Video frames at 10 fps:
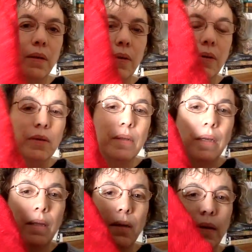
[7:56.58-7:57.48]
You can
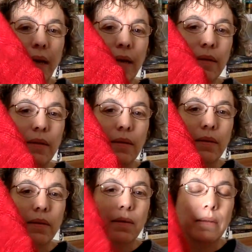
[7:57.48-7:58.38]
see the lace
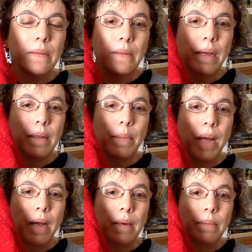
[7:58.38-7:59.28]
at the
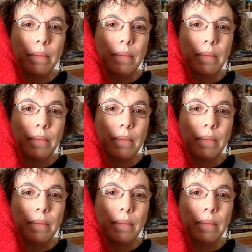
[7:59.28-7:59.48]
bottom,